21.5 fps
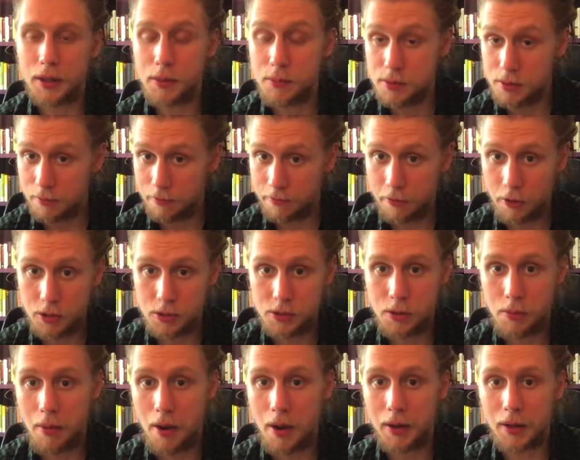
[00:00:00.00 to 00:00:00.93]
He was the first
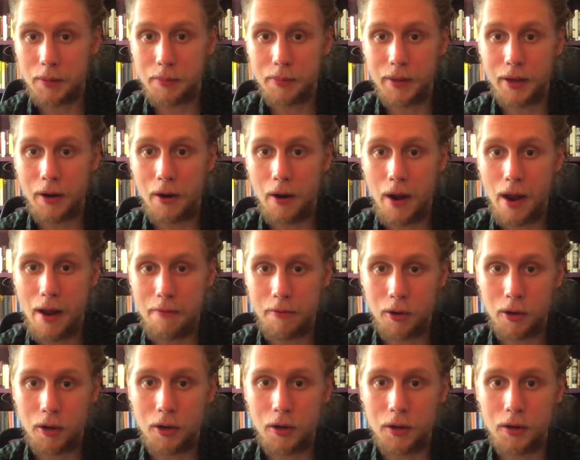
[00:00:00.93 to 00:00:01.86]
harmonica player I ever
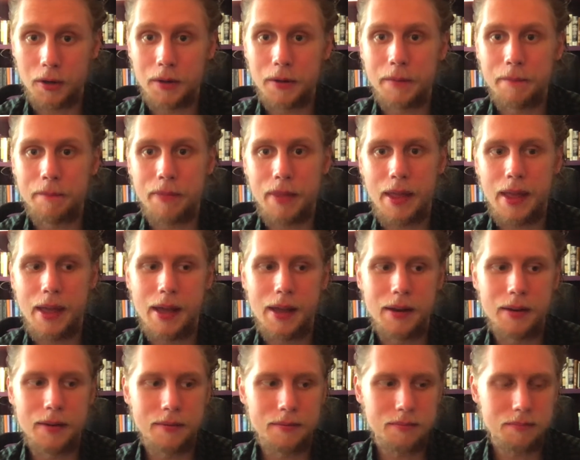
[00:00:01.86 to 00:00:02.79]
heard
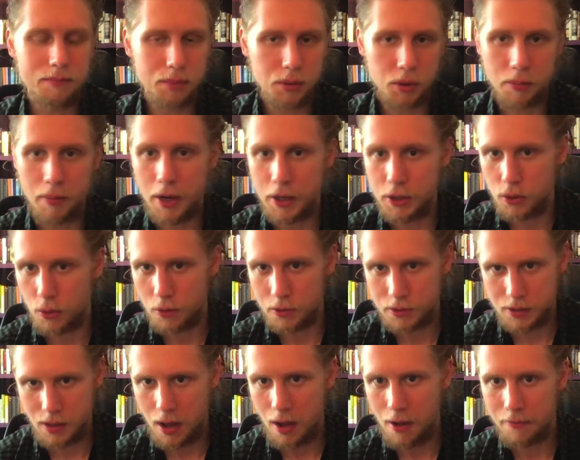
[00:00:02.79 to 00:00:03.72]
and blew my
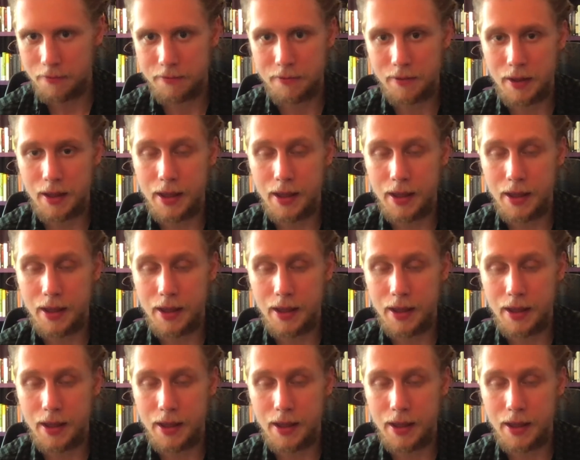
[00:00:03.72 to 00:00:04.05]
doors off.